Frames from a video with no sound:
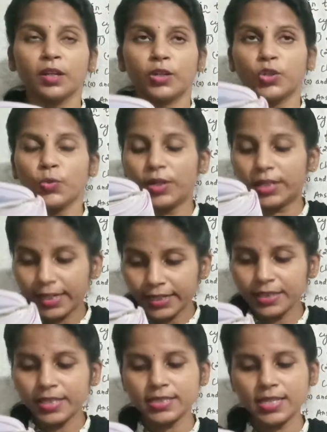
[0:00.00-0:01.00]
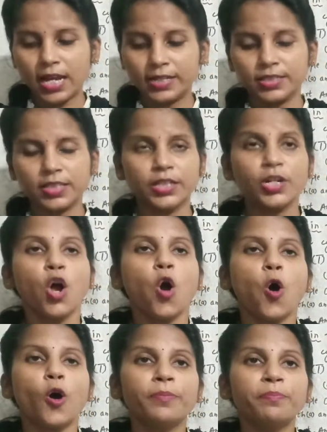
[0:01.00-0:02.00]
You will get this answer
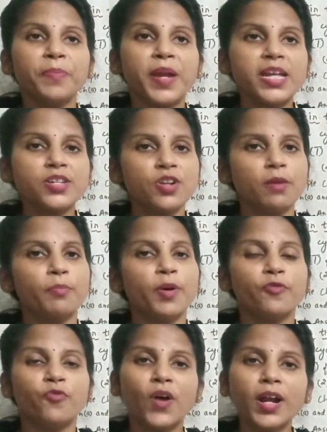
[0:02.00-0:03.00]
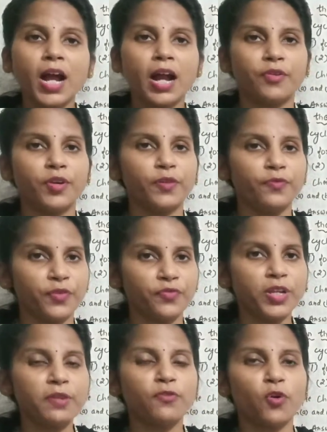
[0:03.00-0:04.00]
on page number
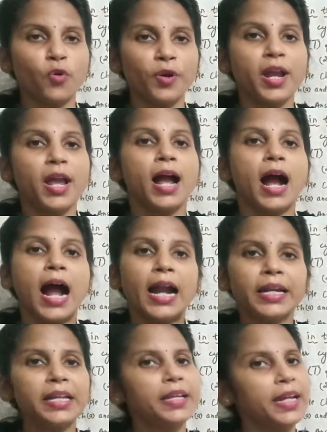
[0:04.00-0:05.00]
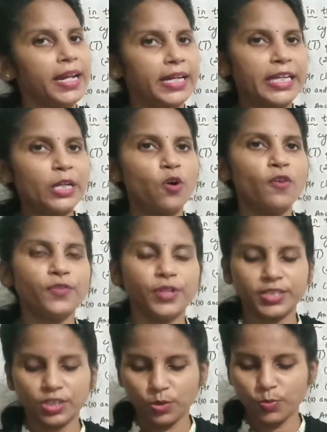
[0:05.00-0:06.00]
154 under the heading of
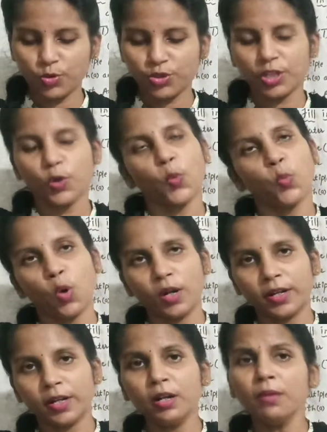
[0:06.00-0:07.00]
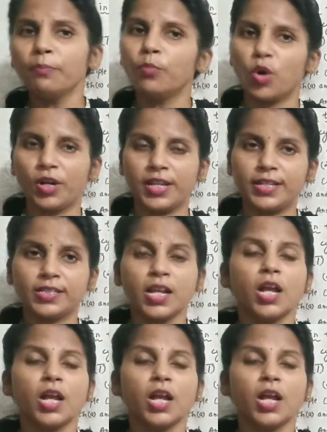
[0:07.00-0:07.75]
distribution of water bodies.